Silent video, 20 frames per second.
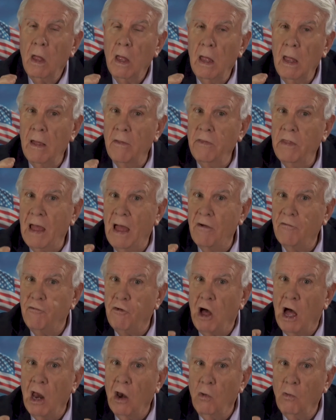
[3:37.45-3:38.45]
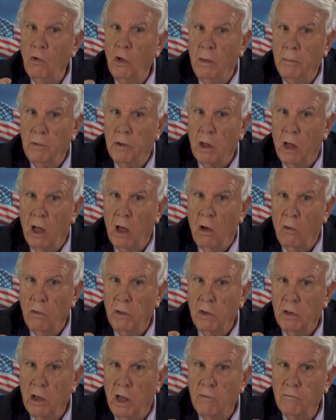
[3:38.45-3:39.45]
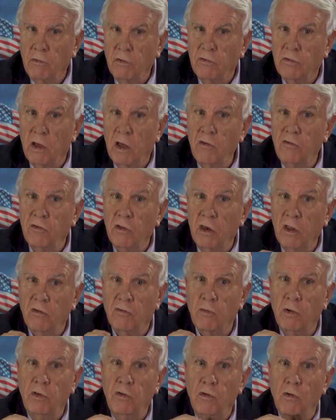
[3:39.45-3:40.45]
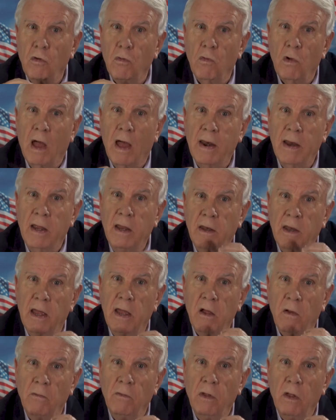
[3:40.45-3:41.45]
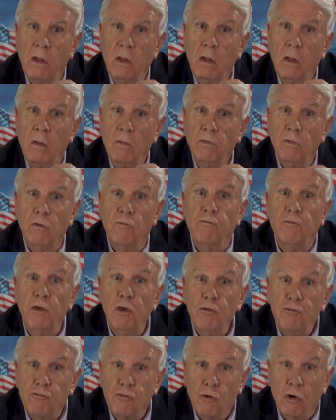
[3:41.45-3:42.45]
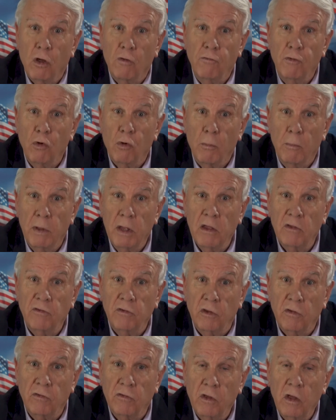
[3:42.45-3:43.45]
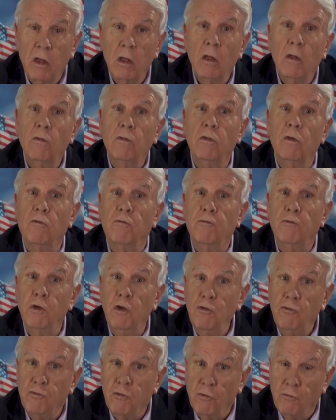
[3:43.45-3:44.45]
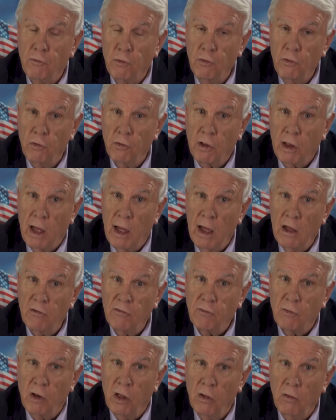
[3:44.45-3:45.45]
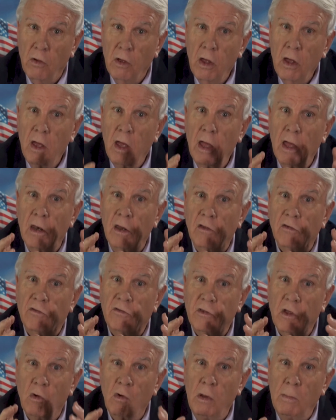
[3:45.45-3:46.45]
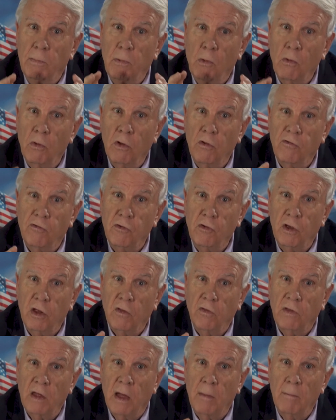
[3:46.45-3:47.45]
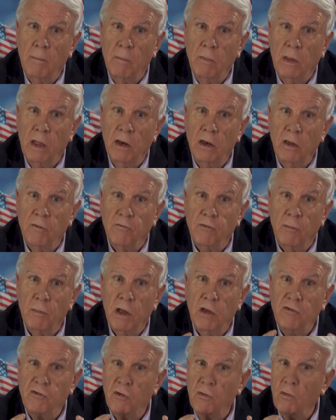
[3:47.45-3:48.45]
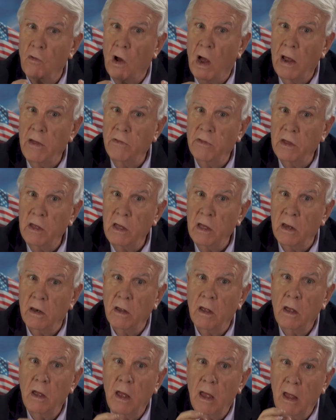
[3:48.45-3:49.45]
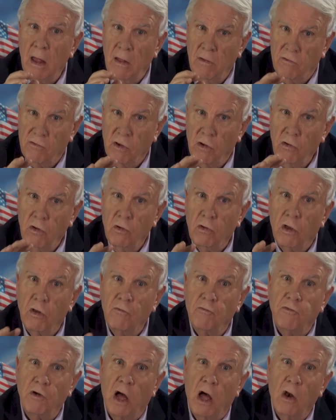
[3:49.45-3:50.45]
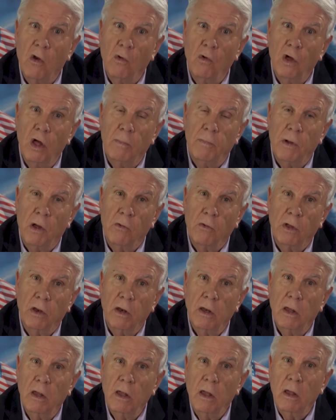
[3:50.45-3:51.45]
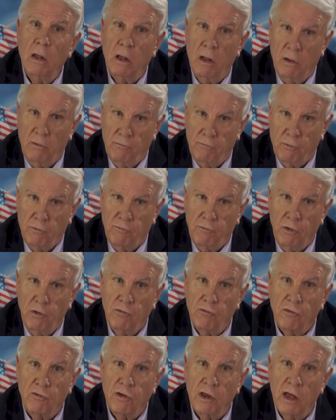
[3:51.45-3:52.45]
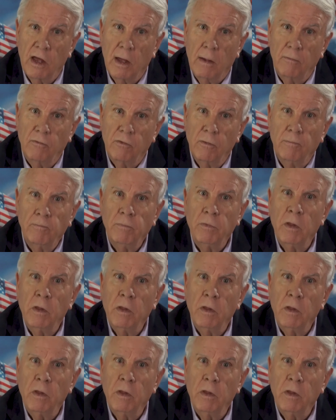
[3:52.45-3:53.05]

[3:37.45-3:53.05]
In that follow-up call and conversation is when you're writing down the future of your business, the future for your cash flow. And it's so important that you get that information right then, and so you can follow up on it for future times.